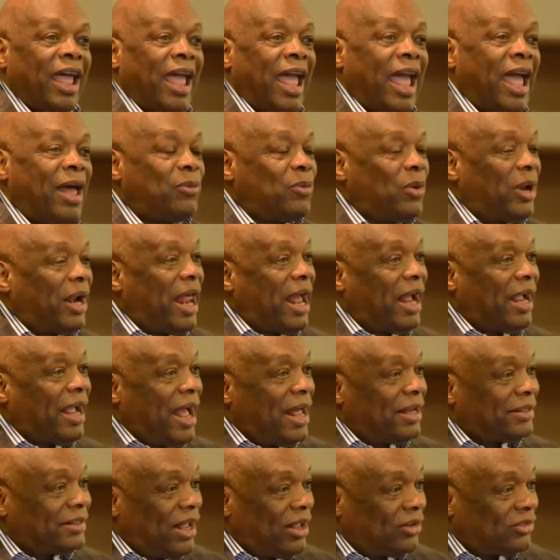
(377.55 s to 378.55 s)
And when I
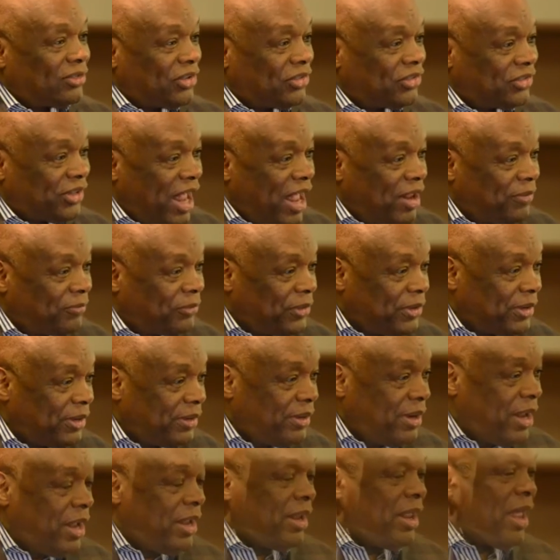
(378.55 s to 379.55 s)
got down to Stanford,